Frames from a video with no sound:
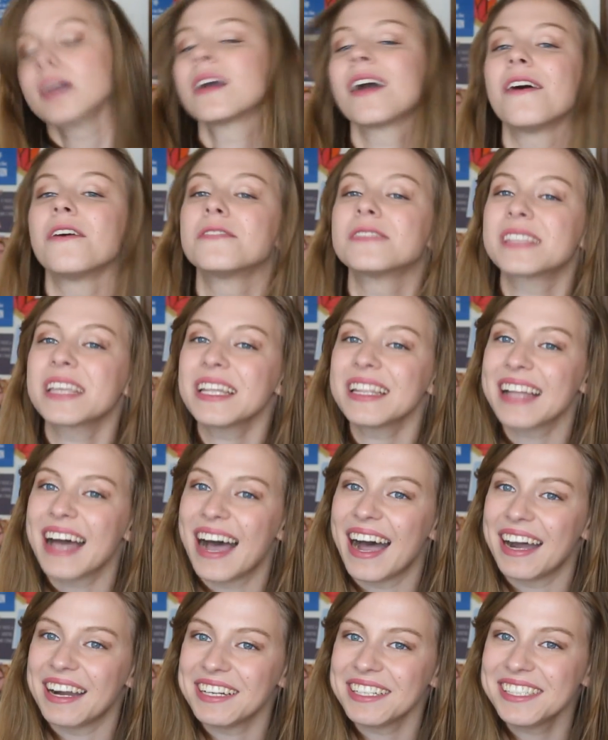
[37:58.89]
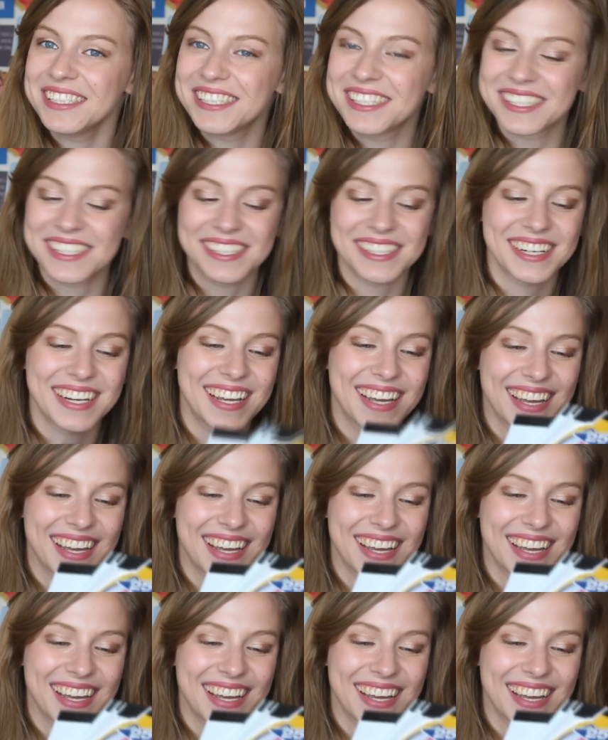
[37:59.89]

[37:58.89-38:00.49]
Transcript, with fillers: Cozy Lodge.